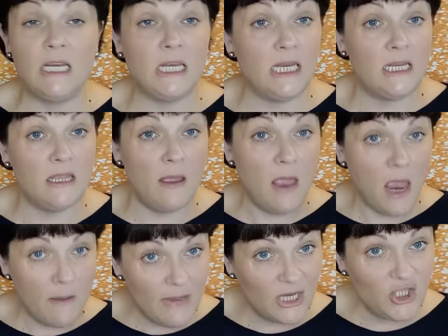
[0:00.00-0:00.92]
and cleaning.
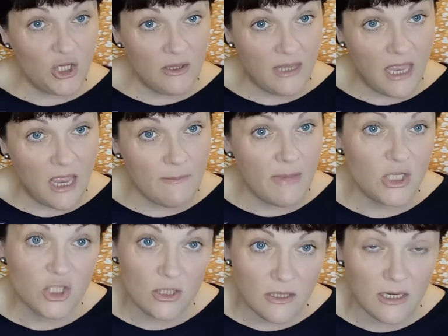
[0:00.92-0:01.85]
Imagine that.
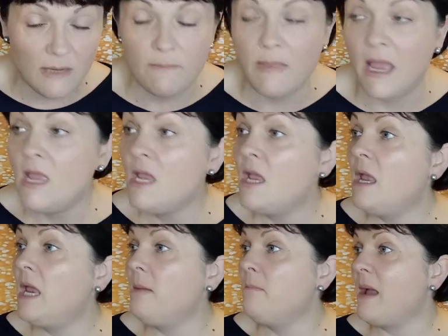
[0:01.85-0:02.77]
Imagine
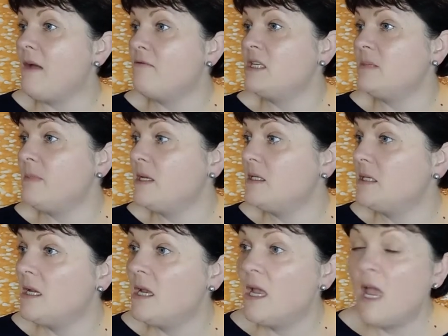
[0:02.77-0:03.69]
the
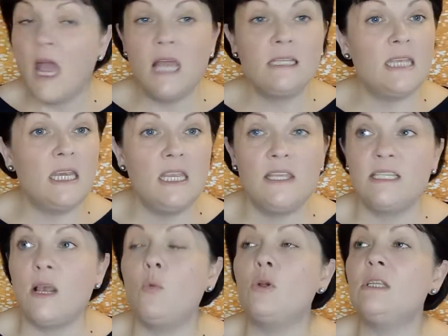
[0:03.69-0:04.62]
embarrassment. I tell you
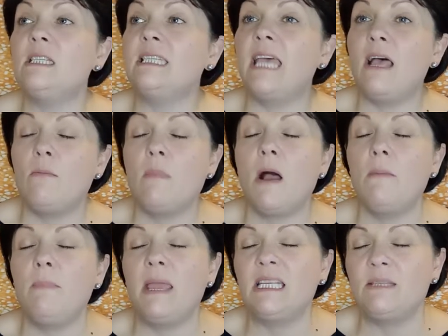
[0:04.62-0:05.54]
this, I wouldn't tell
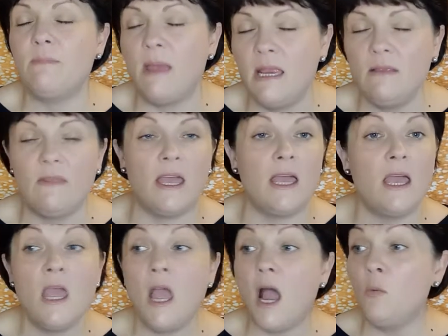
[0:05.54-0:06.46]
my best mate
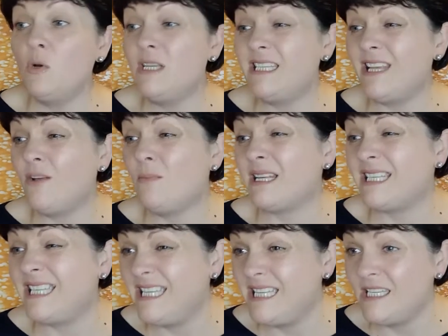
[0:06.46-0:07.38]
that. I wouldn't tell my
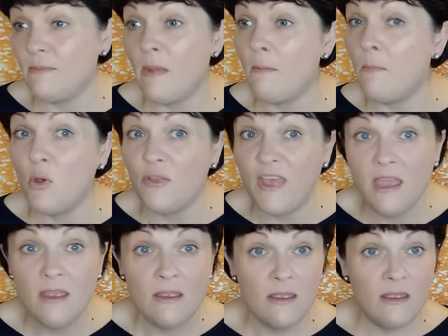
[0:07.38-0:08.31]
sister, my
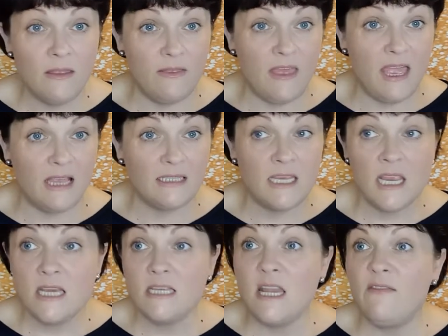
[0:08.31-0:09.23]
mother that.
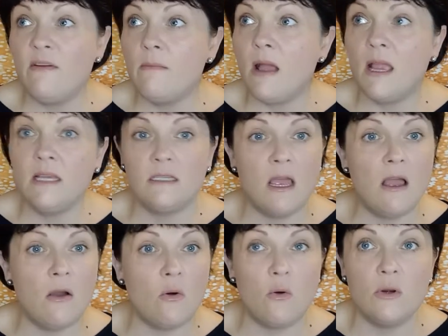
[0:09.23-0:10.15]
Never mind
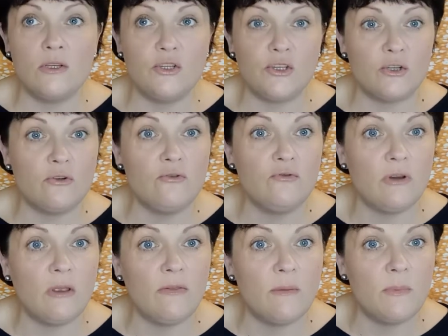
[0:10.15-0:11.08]
our all and
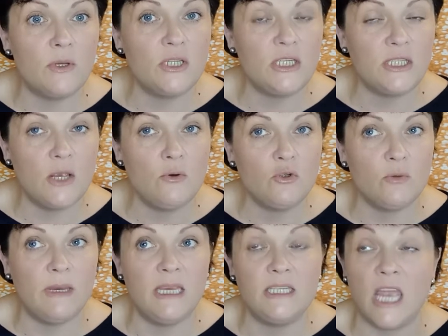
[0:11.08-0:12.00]
sundry on the bloody
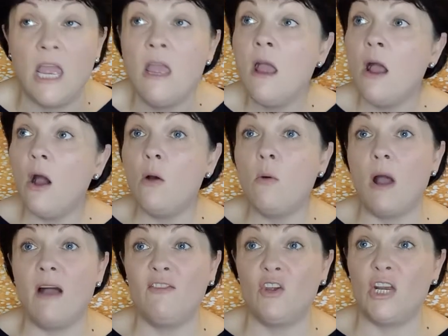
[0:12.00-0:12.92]
social media. Oh,
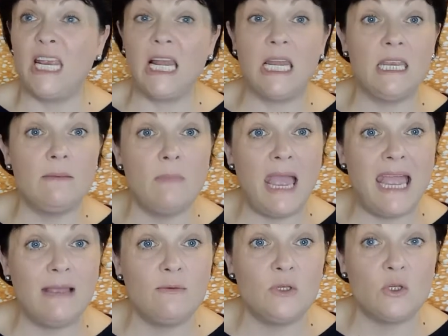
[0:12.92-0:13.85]
I've got to clean my
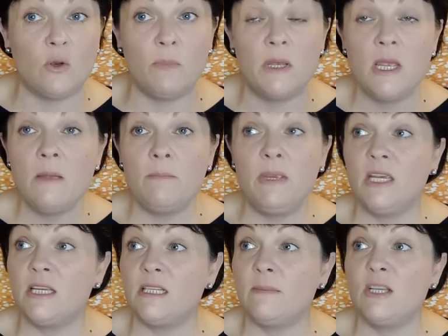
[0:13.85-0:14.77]
house up
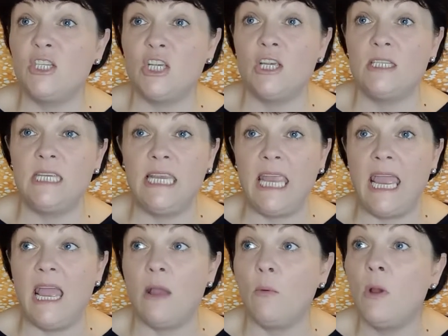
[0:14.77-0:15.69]
because I'm a dirty
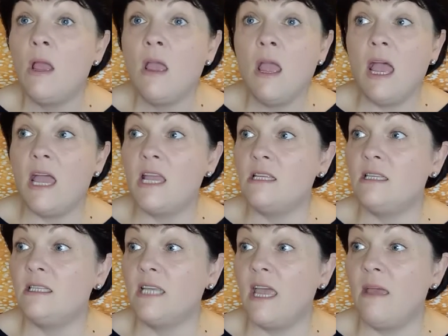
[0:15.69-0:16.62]
cow,
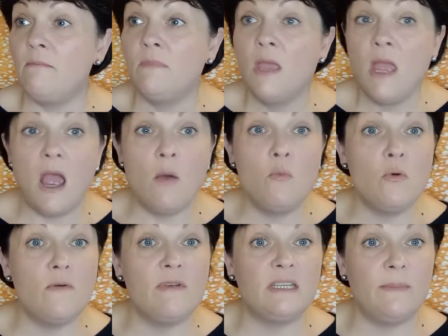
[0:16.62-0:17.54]
and
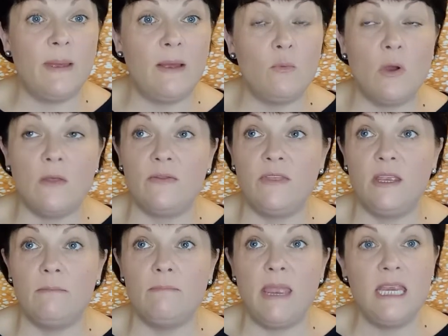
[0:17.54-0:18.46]
I'm worried about what
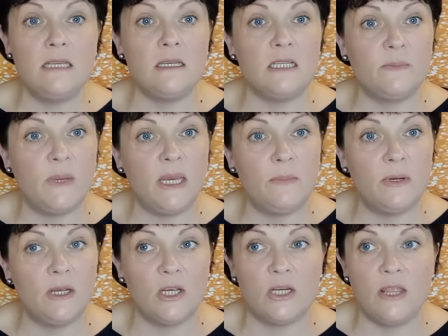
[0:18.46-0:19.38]
the maintenance
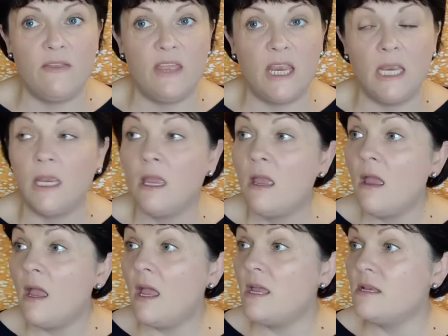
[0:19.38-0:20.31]
people are going to think,
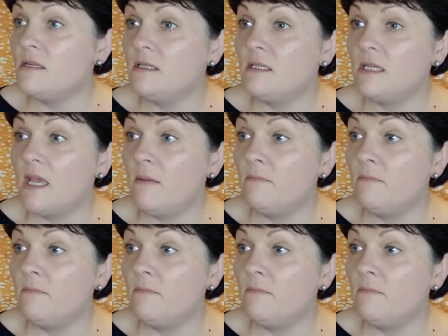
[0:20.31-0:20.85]
and